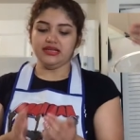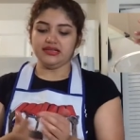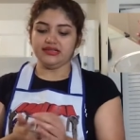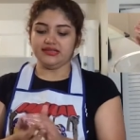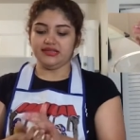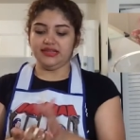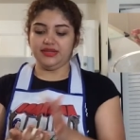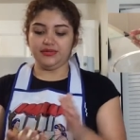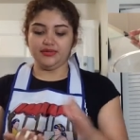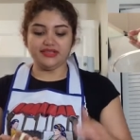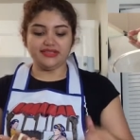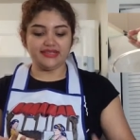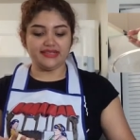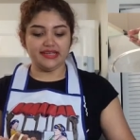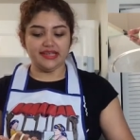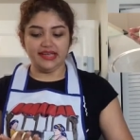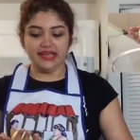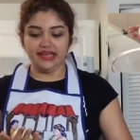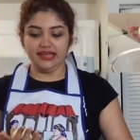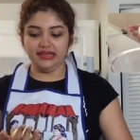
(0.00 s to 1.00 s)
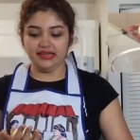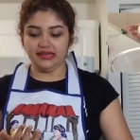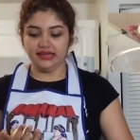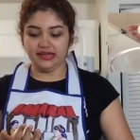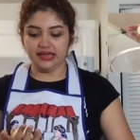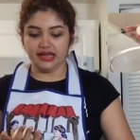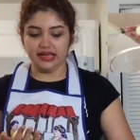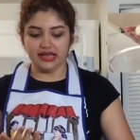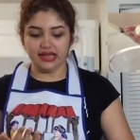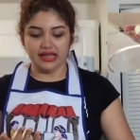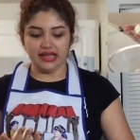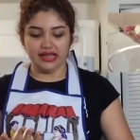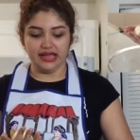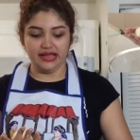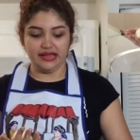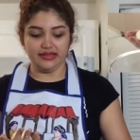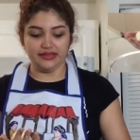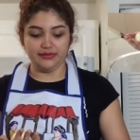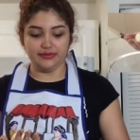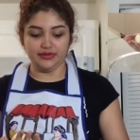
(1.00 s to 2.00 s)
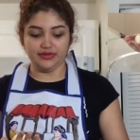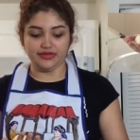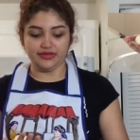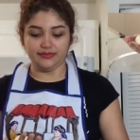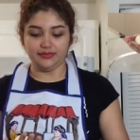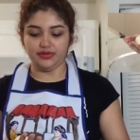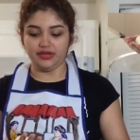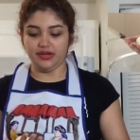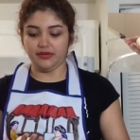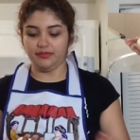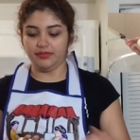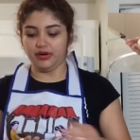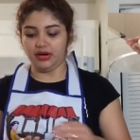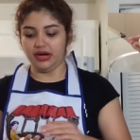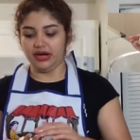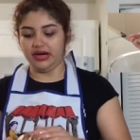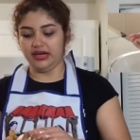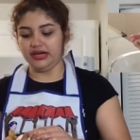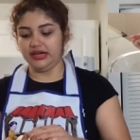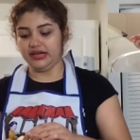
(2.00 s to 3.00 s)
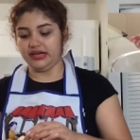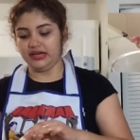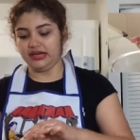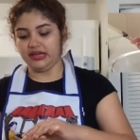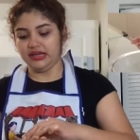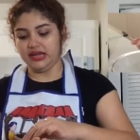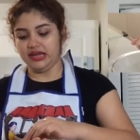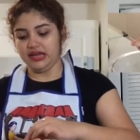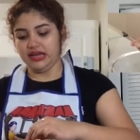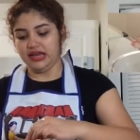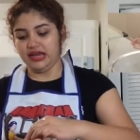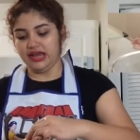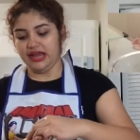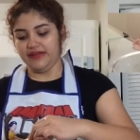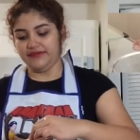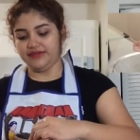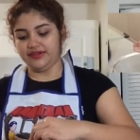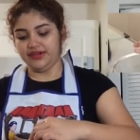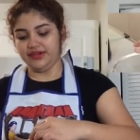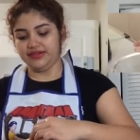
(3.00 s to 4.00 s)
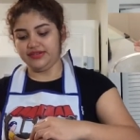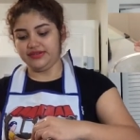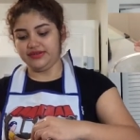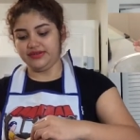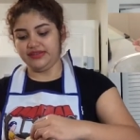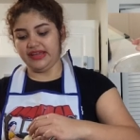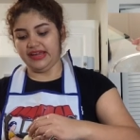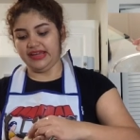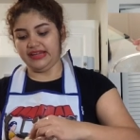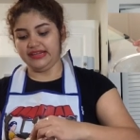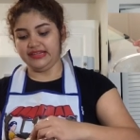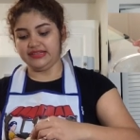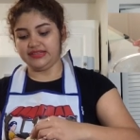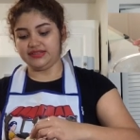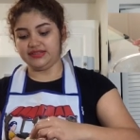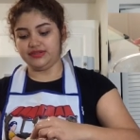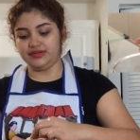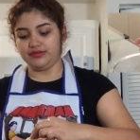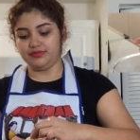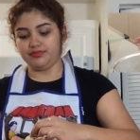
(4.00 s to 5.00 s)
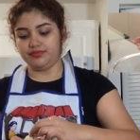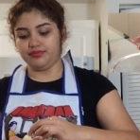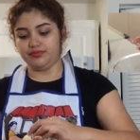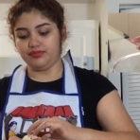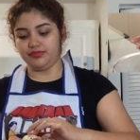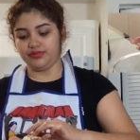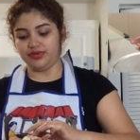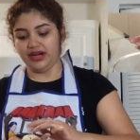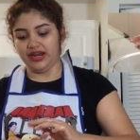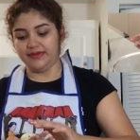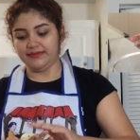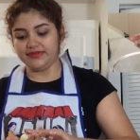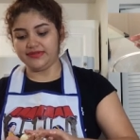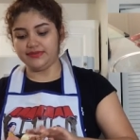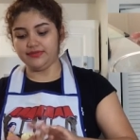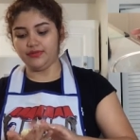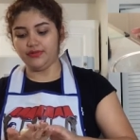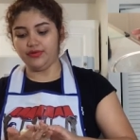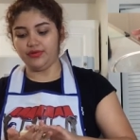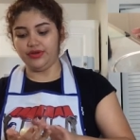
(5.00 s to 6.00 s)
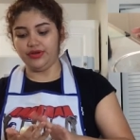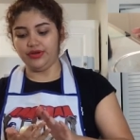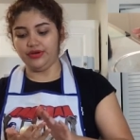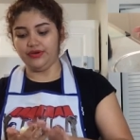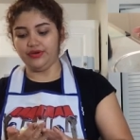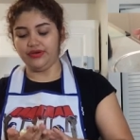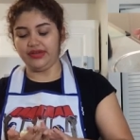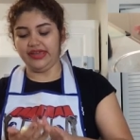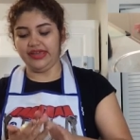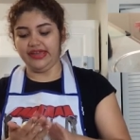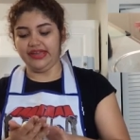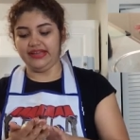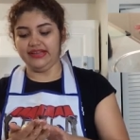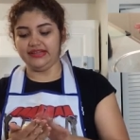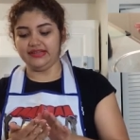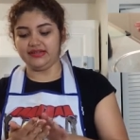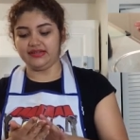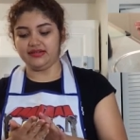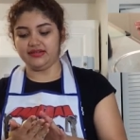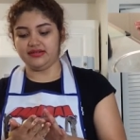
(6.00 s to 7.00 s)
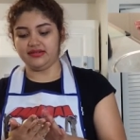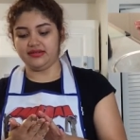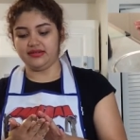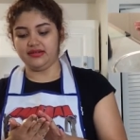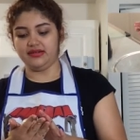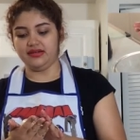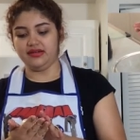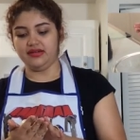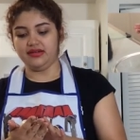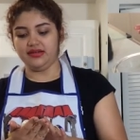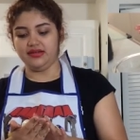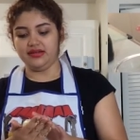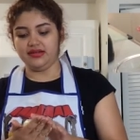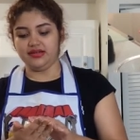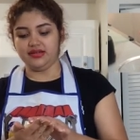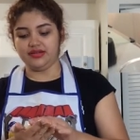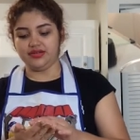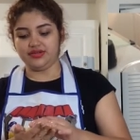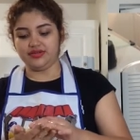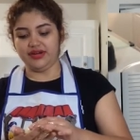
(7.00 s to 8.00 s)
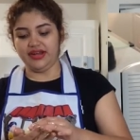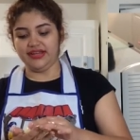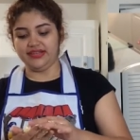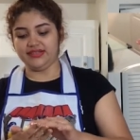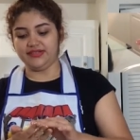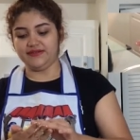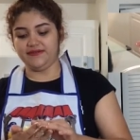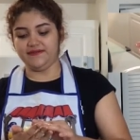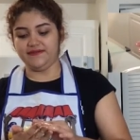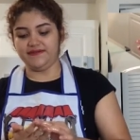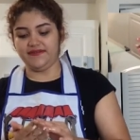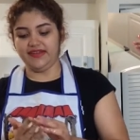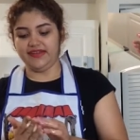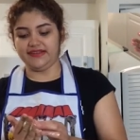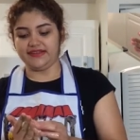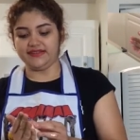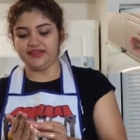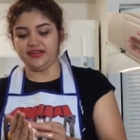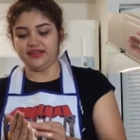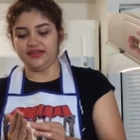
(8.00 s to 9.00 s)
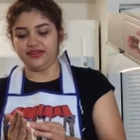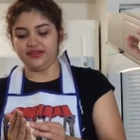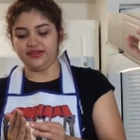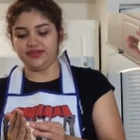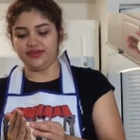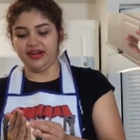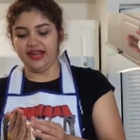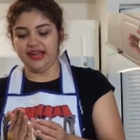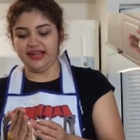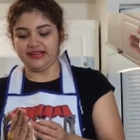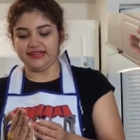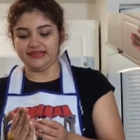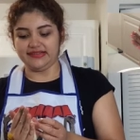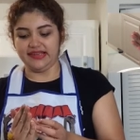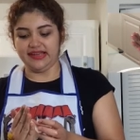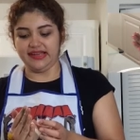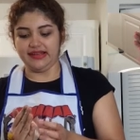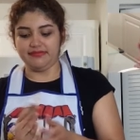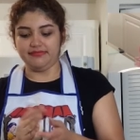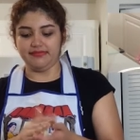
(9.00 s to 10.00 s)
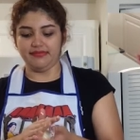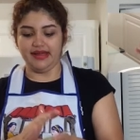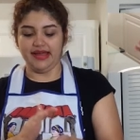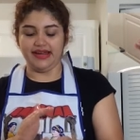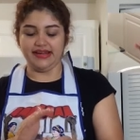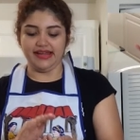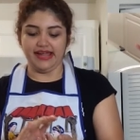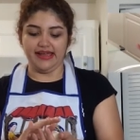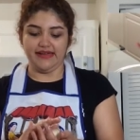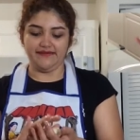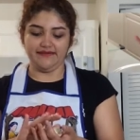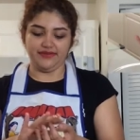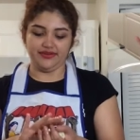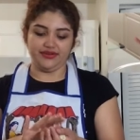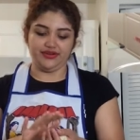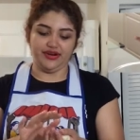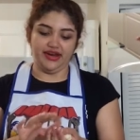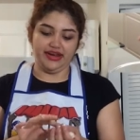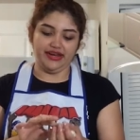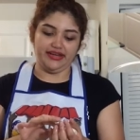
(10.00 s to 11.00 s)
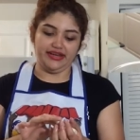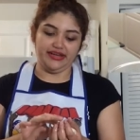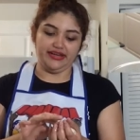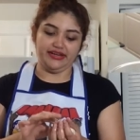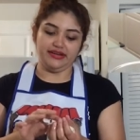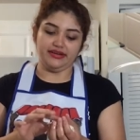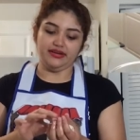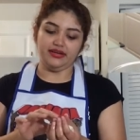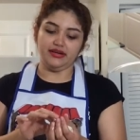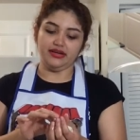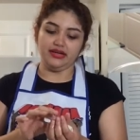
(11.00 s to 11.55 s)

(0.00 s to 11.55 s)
So then once again, the most important part after you do that is to grab some oil and try to fix all the cracks that might have created.